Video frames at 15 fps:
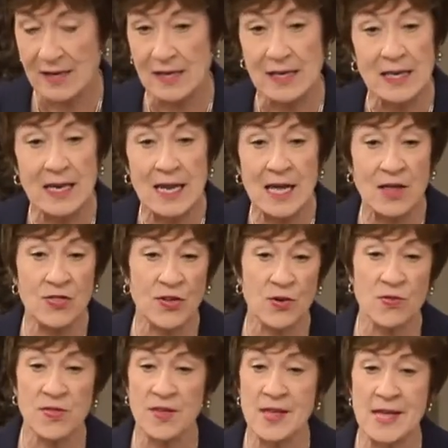
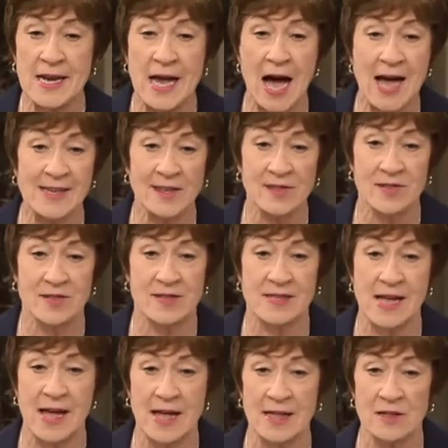Neither the United
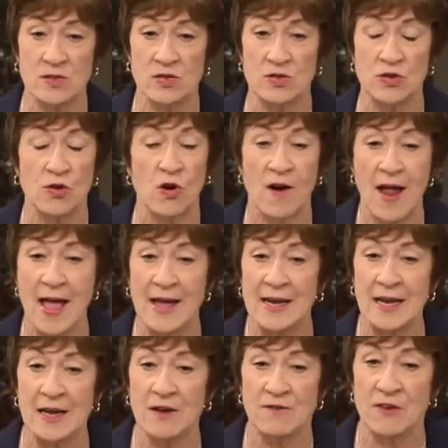States nor
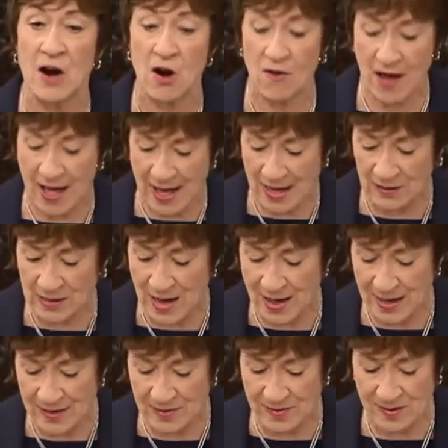any of our
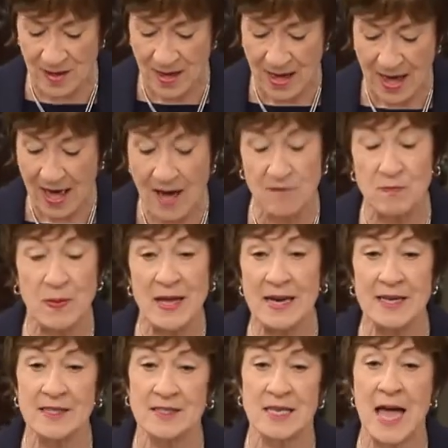allies have been
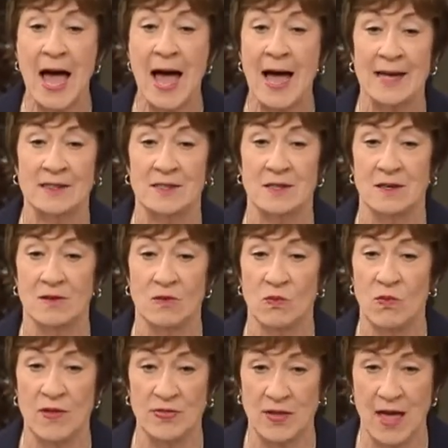attacked
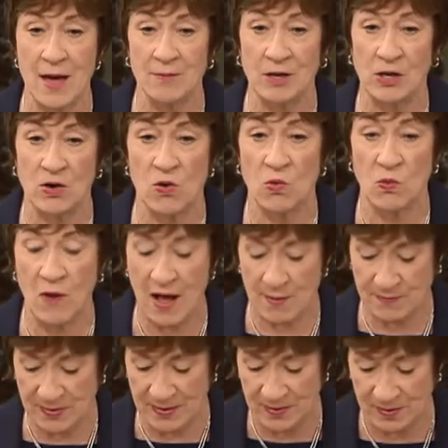with chemical
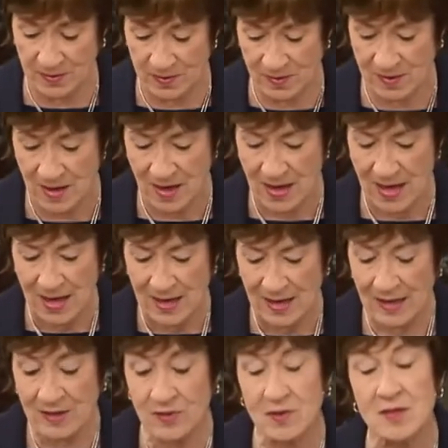weapons.
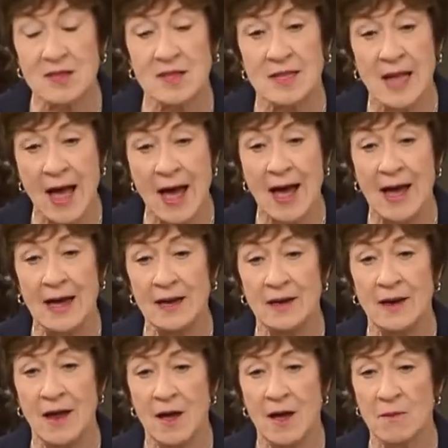Instead,
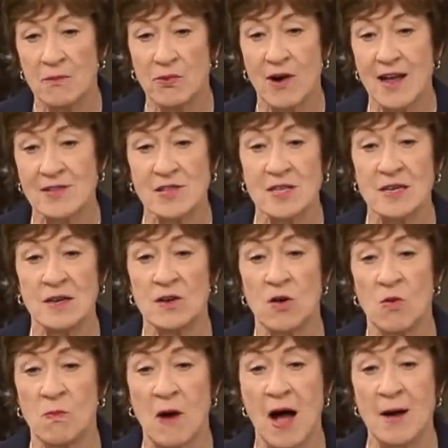President
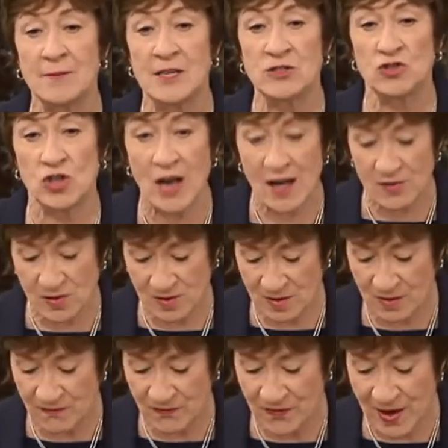Obama
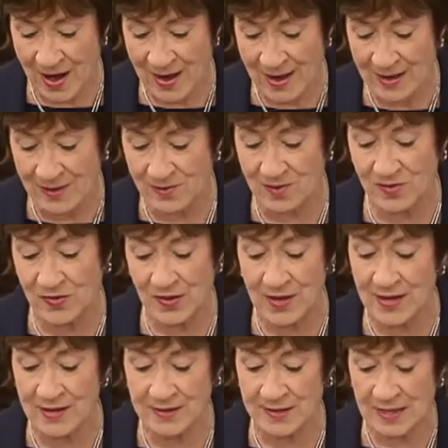justifies
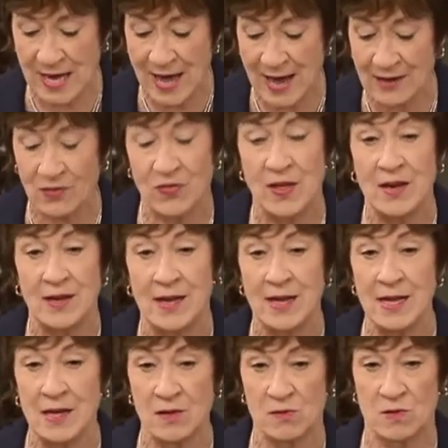the attack that
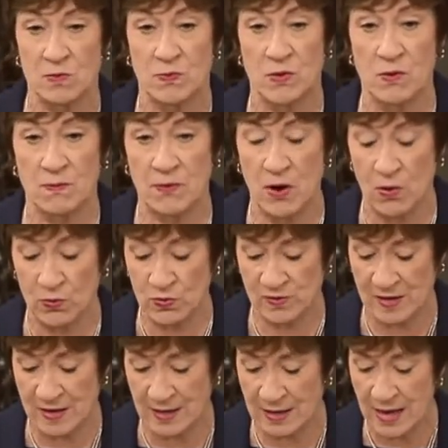he is
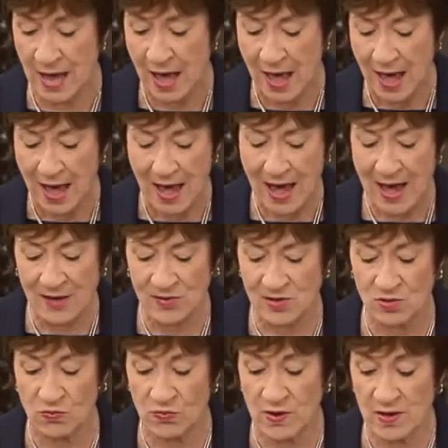proposing
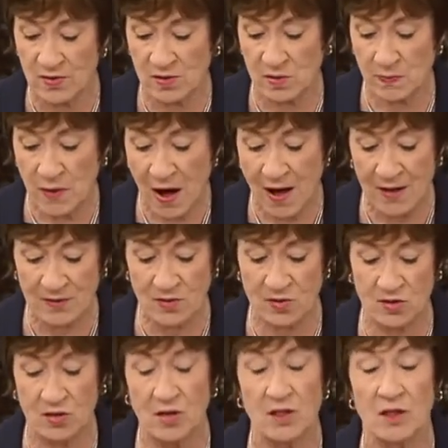as a
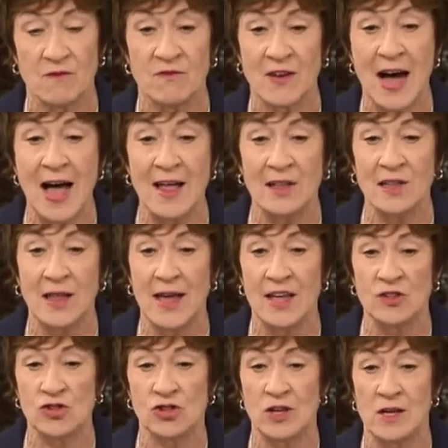response to the
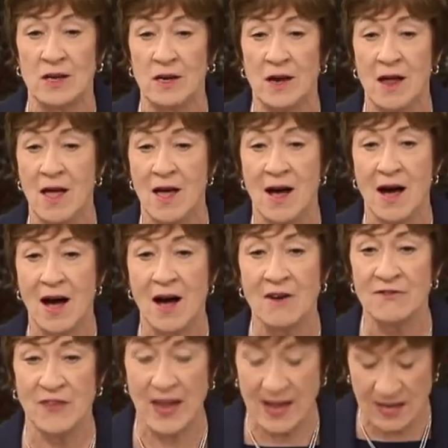violation
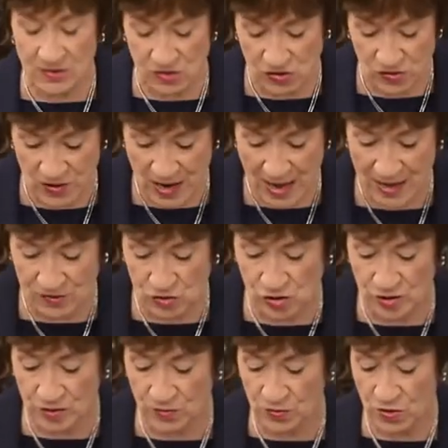of
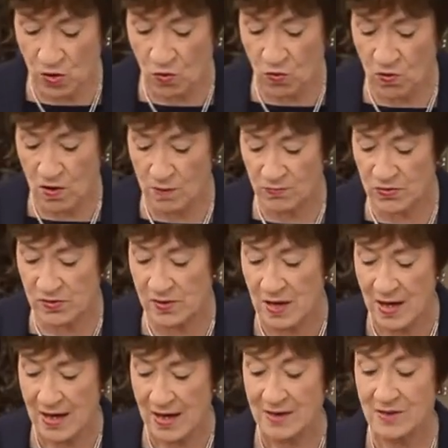international norms,
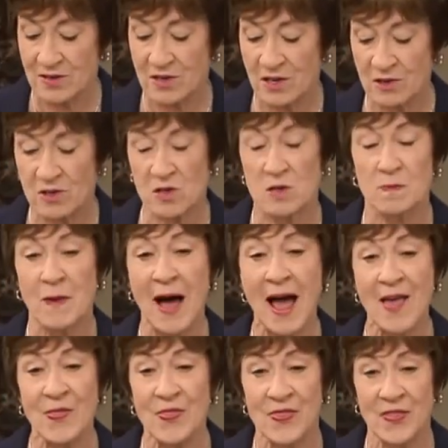
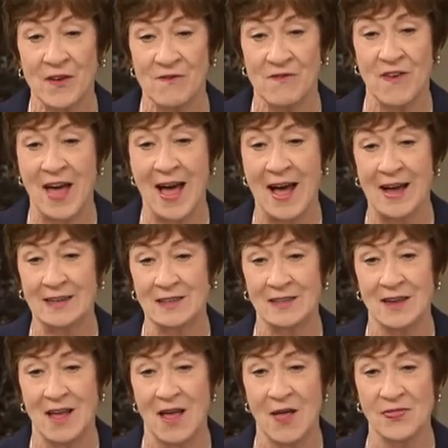despite the fact
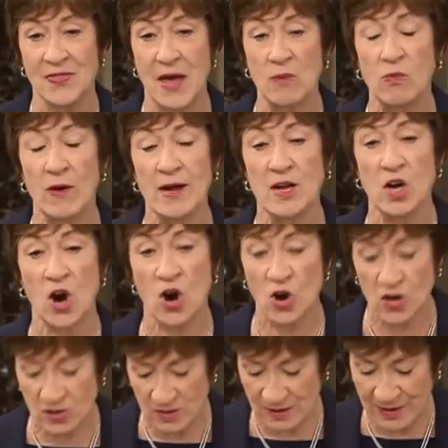that we
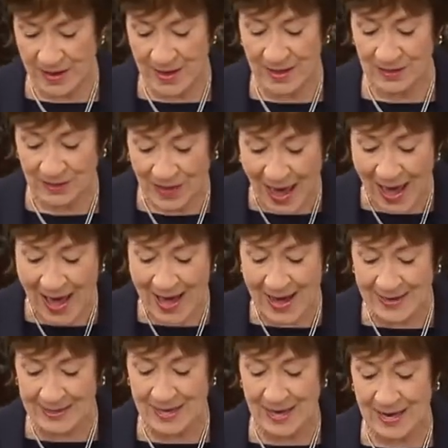currently
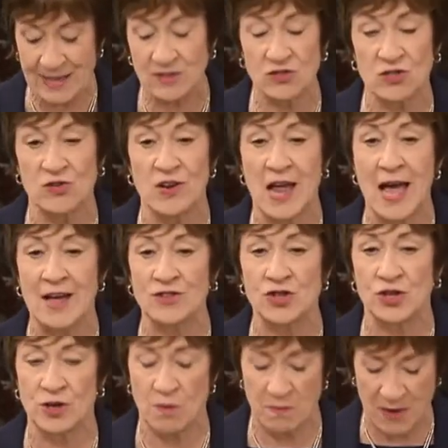lack
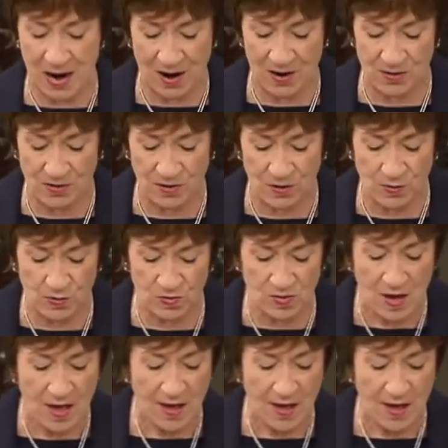international partners